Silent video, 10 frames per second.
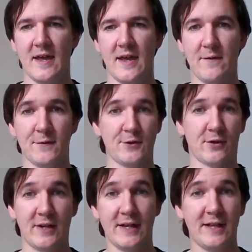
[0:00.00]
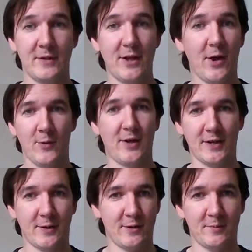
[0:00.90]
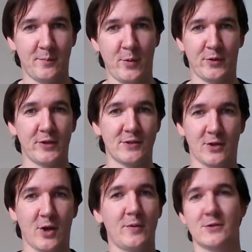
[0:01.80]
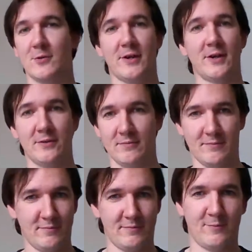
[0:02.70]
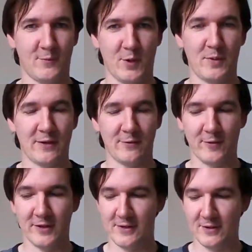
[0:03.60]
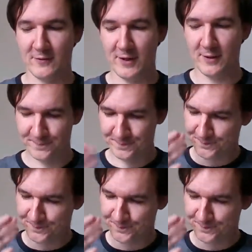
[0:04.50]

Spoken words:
If it's not clear, let me know and I can put things in the comments, or I can completely redesign the video.